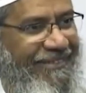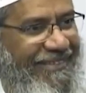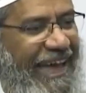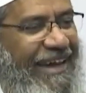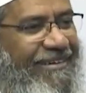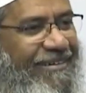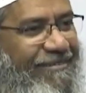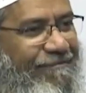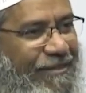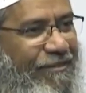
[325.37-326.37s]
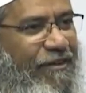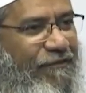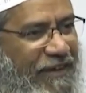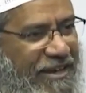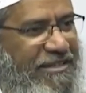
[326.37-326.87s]
that we will
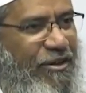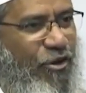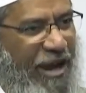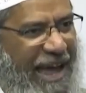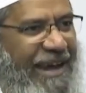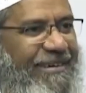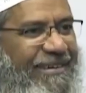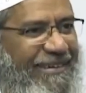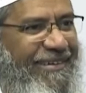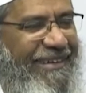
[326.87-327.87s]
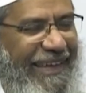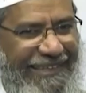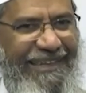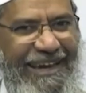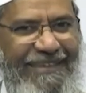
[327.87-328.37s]
finish the Quran
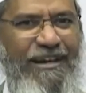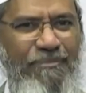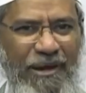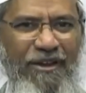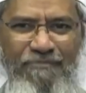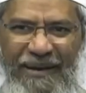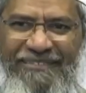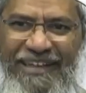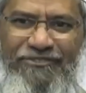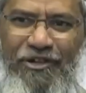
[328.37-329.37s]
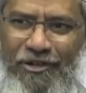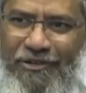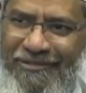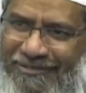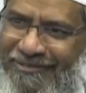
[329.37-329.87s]
in the next couple of months. Yes or
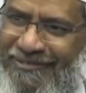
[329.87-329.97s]
no?